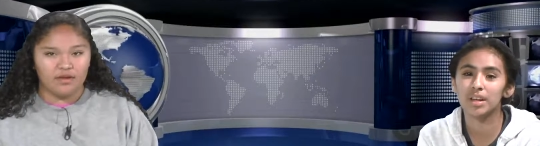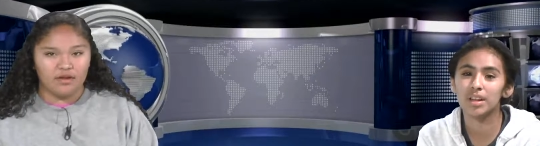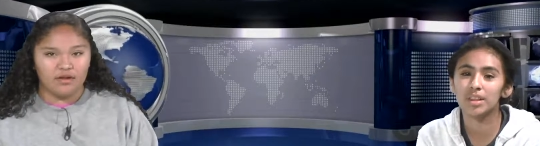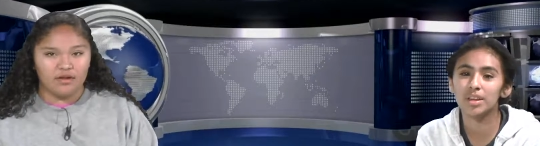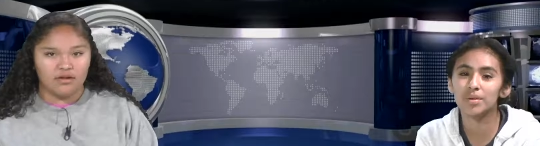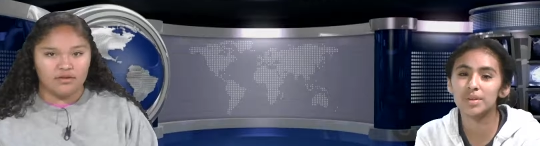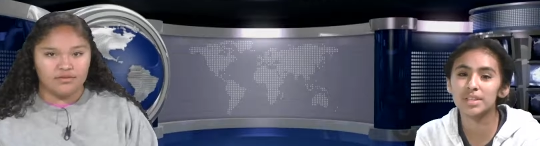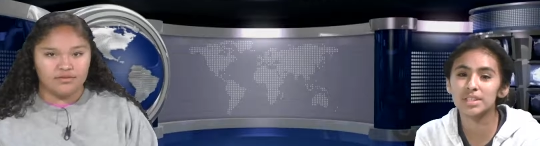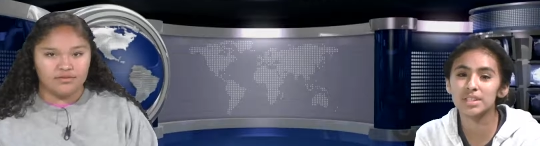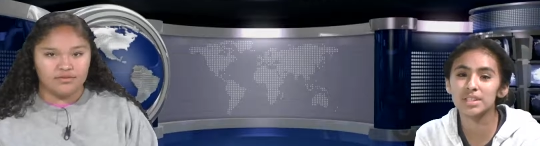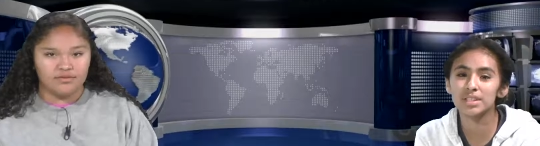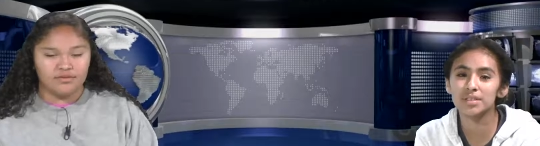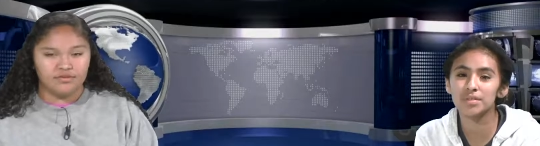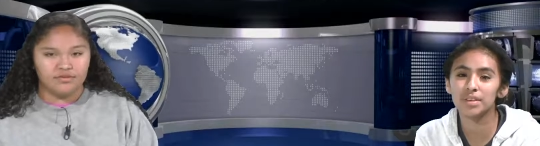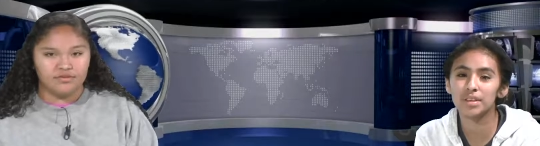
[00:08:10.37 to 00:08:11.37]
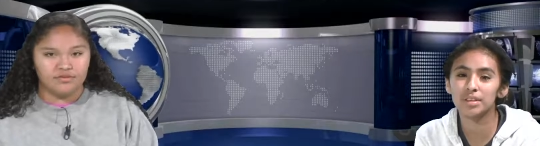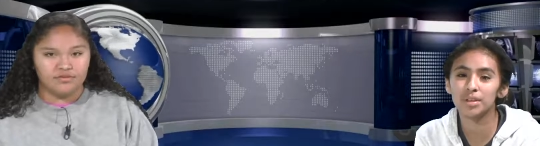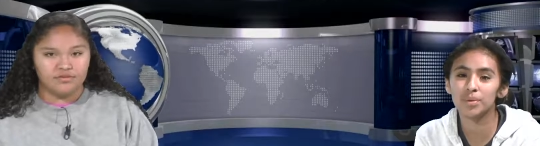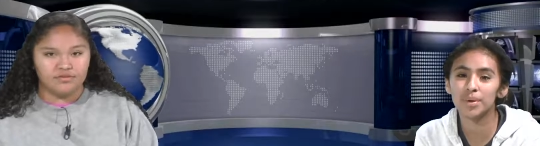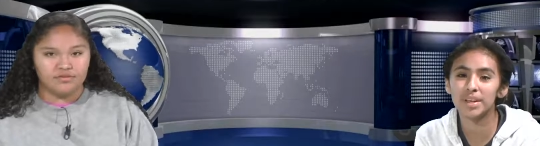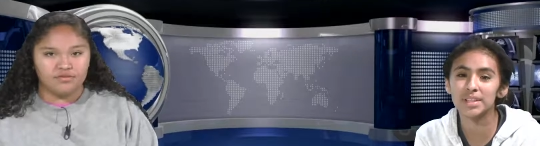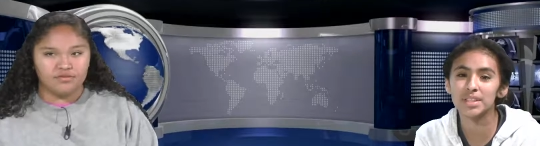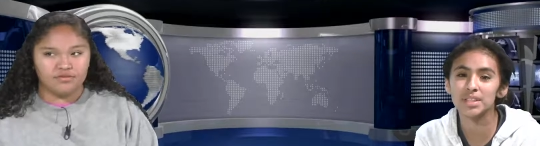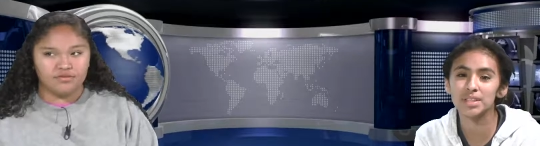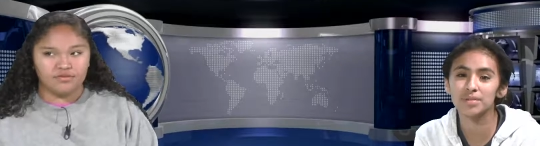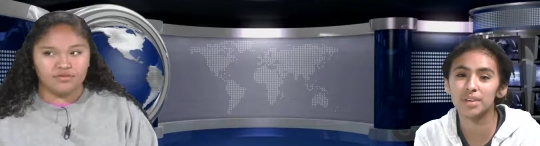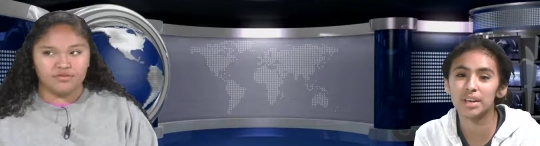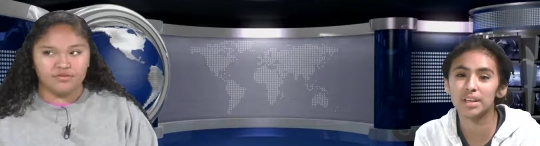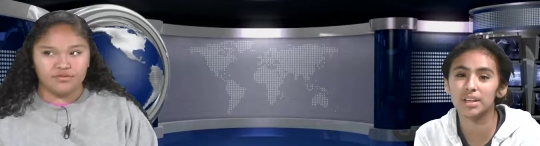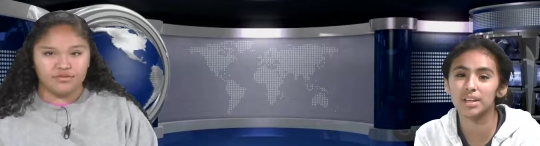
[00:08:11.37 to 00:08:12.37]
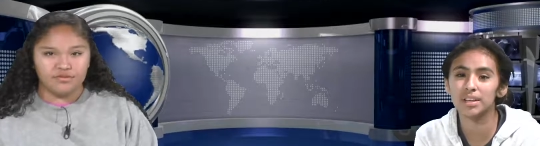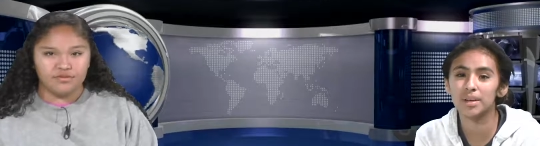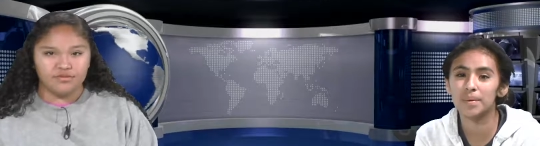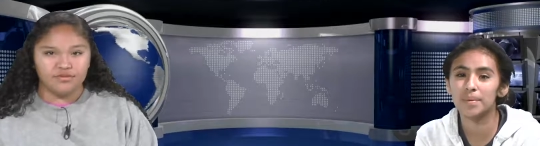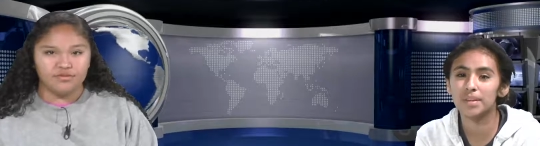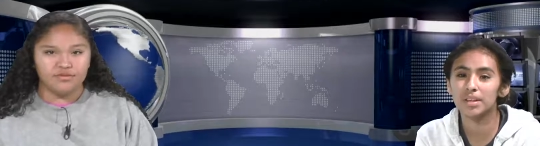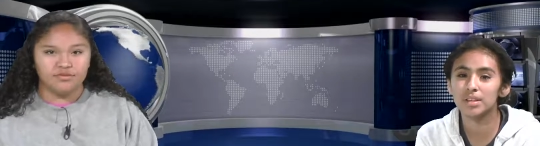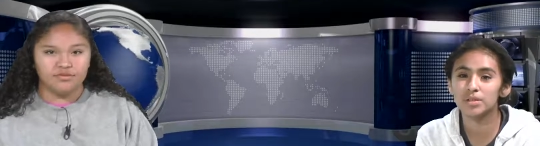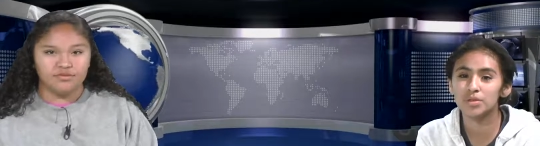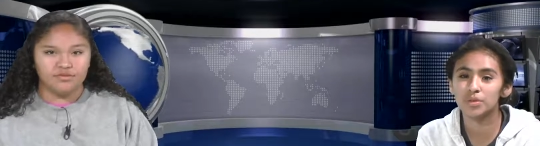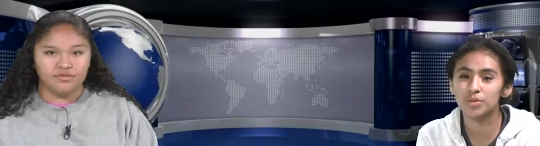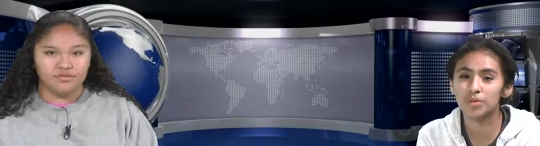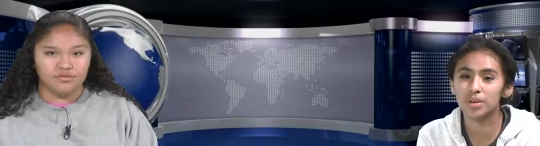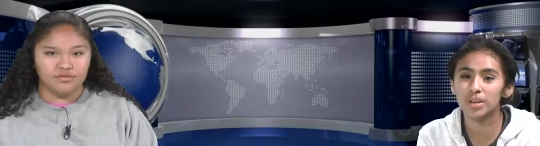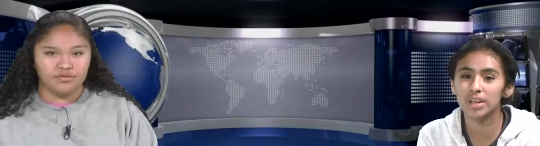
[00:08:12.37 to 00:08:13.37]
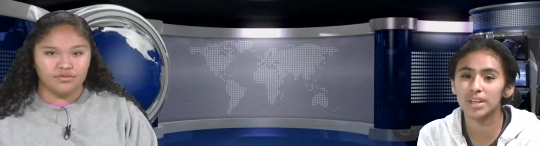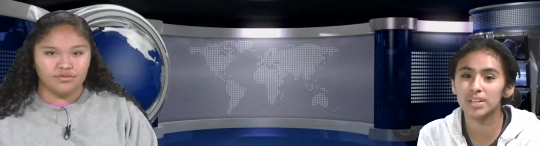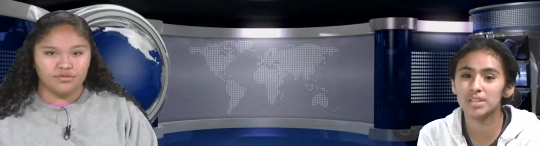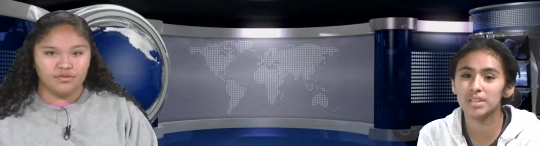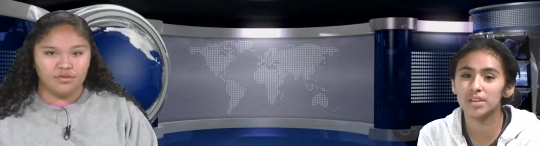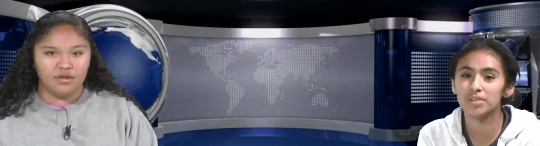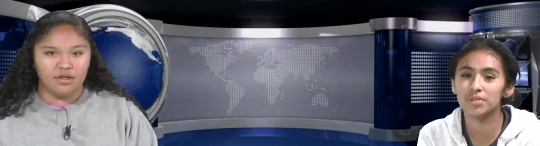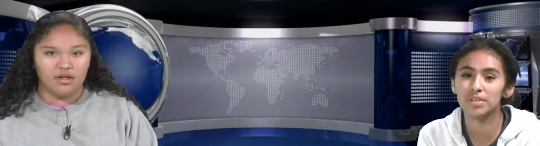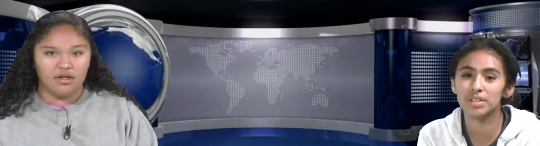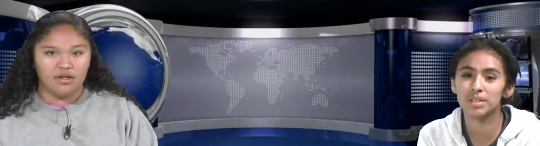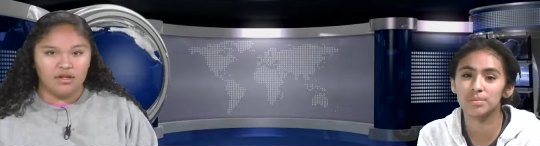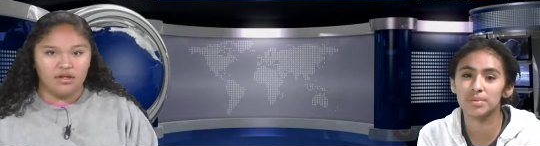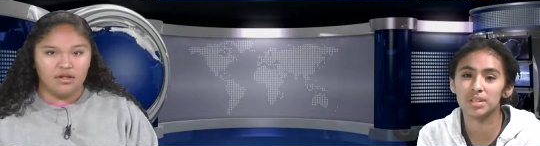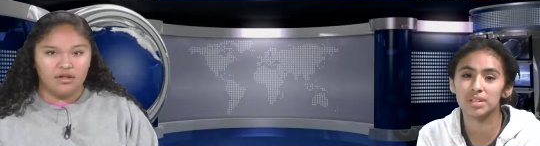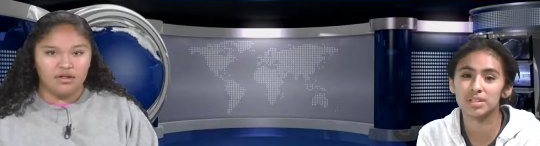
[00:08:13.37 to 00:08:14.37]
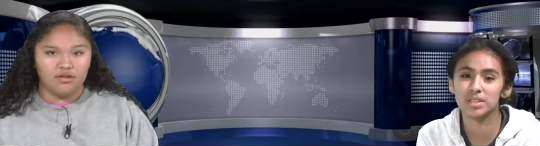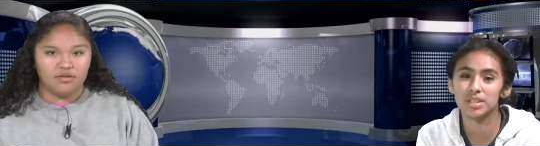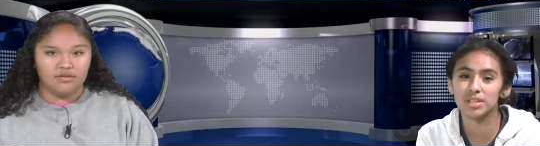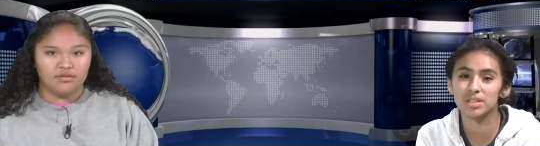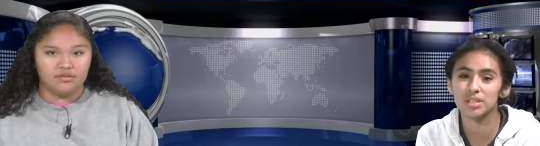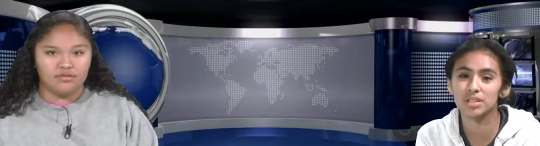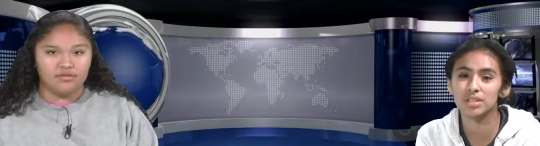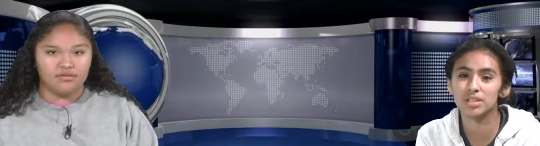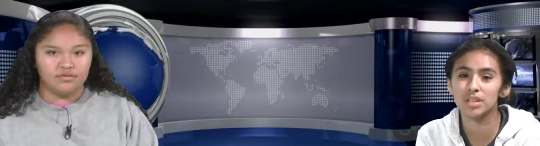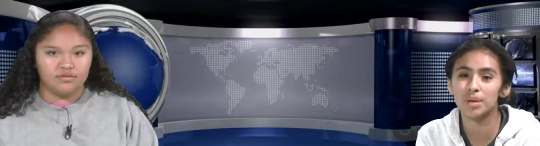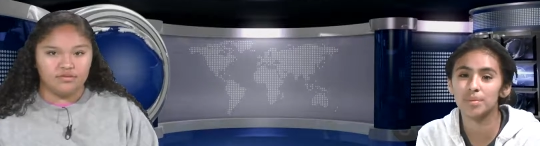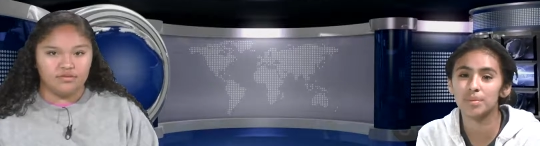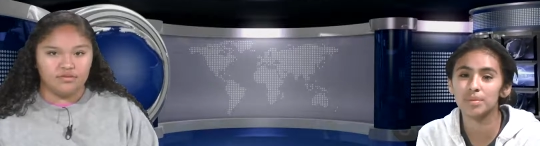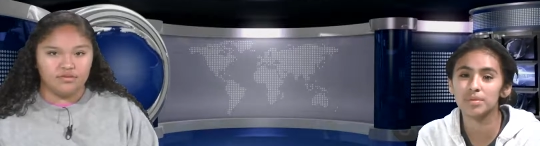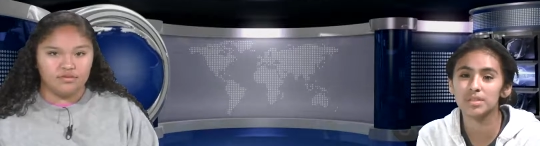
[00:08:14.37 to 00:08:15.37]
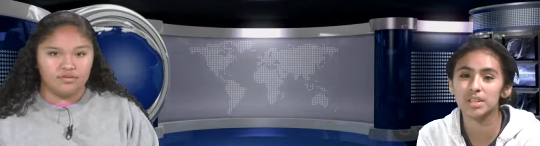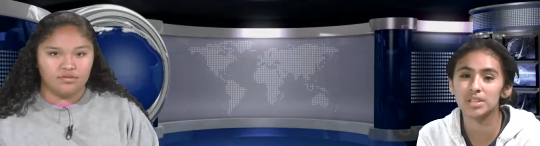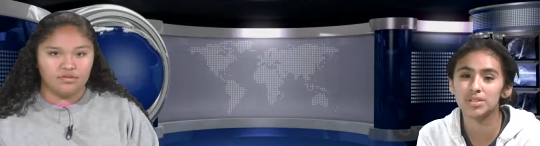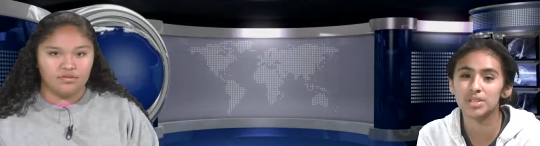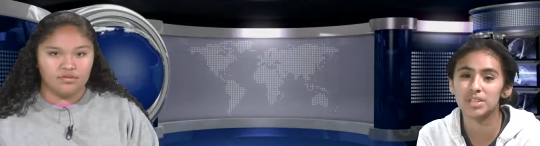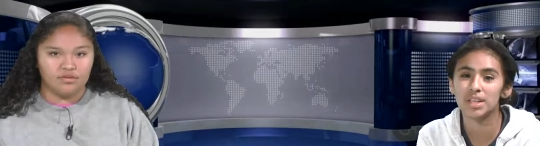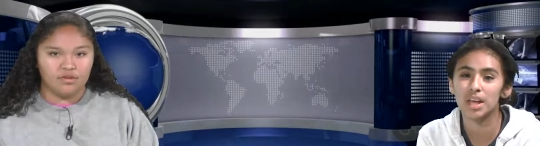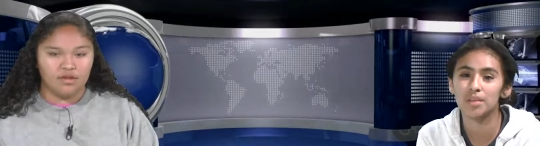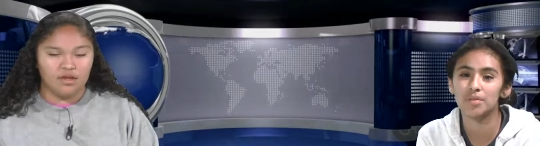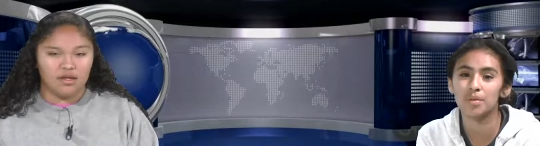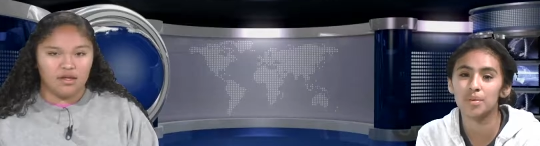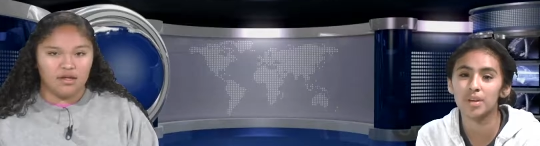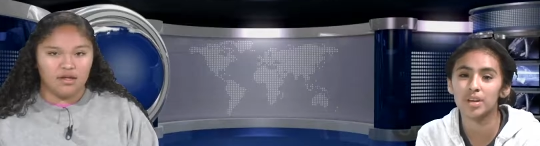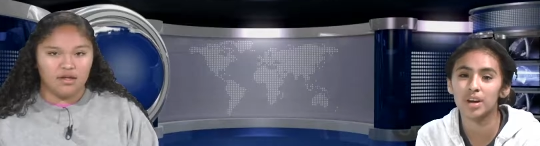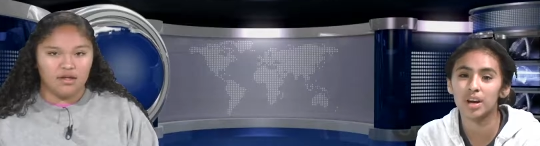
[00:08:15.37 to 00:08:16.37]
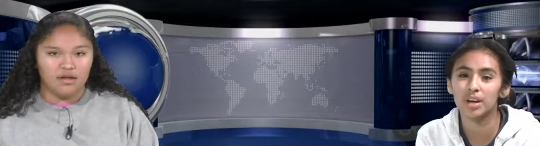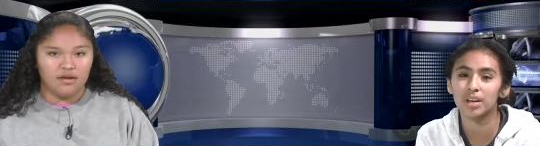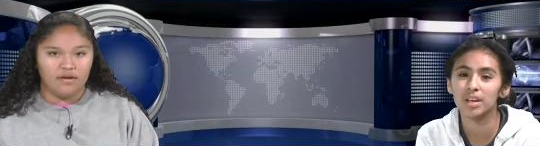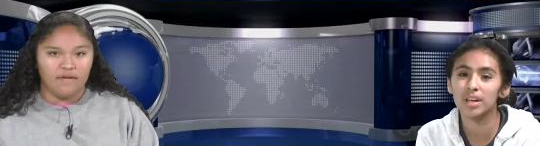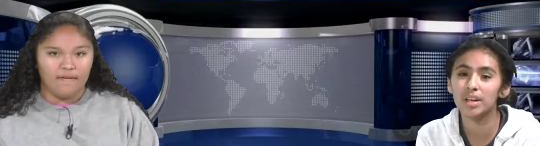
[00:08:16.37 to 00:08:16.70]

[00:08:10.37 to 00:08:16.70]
Speaker 1: The race, is the race is divided into four heats of 15 minutes each. Unstoppable Century's heavyweight car